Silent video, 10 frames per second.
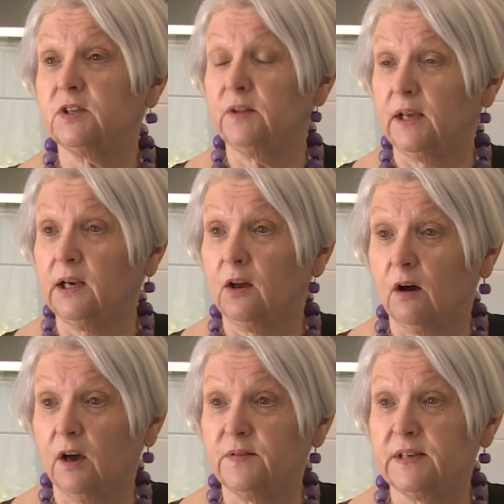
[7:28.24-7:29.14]
to their
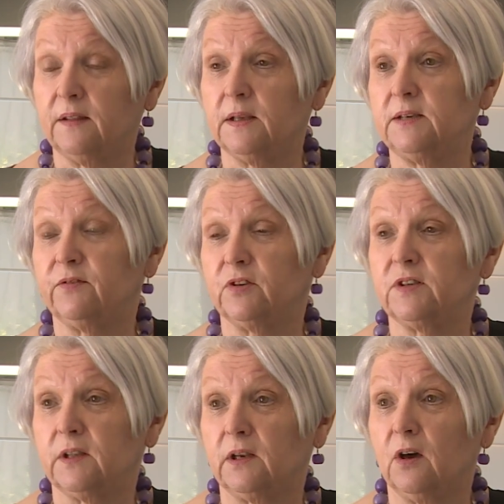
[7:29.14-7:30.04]
lives and the
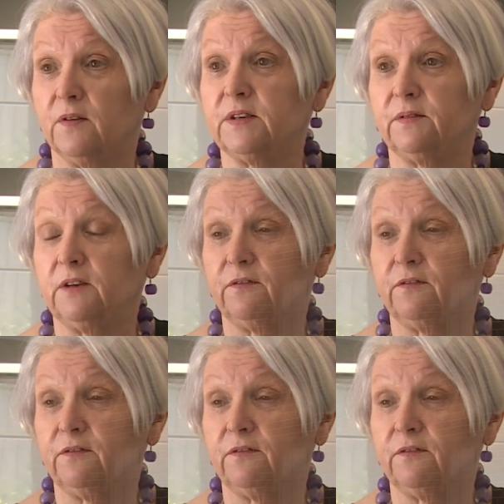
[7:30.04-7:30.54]
difference to the lives of their